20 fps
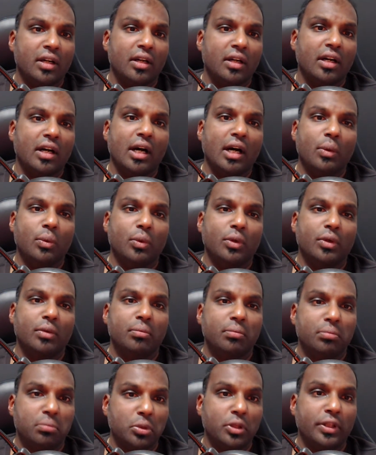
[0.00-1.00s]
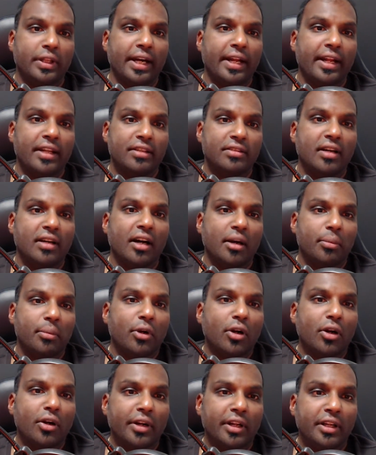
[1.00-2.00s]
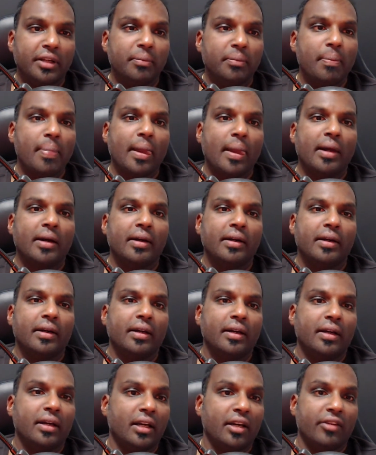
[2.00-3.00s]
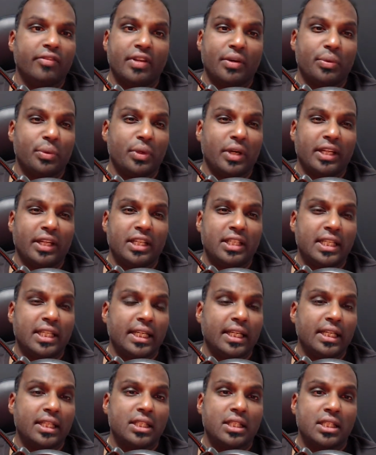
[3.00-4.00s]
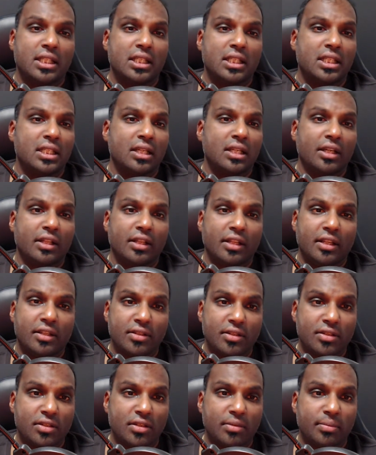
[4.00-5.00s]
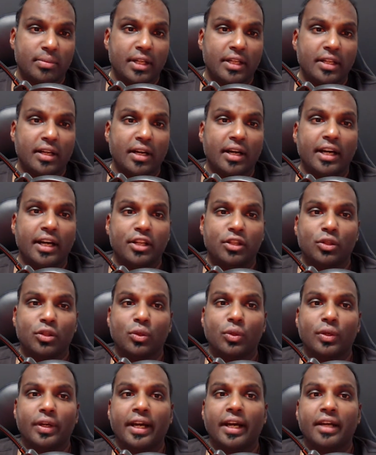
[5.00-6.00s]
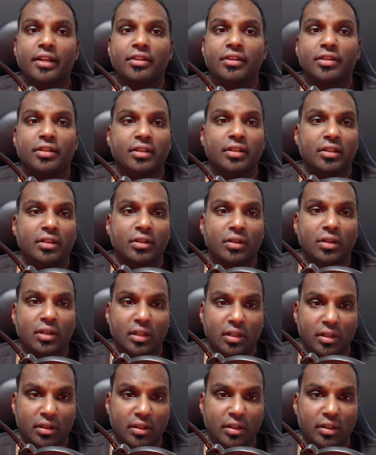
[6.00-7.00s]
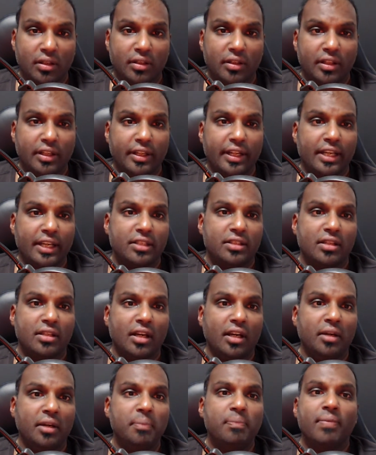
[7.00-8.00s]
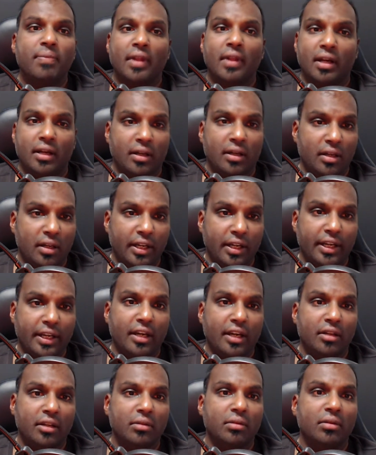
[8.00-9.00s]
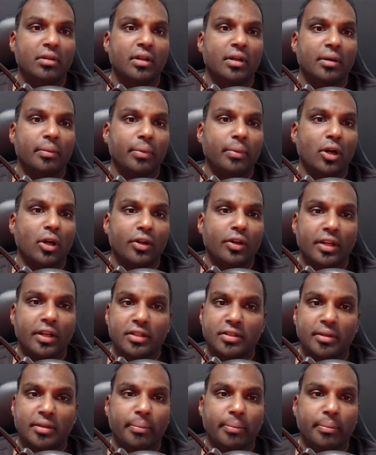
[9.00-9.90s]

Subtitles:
I would put that as high priority. If there were any tickets in the system that I had to look at the next day, again, prioritize them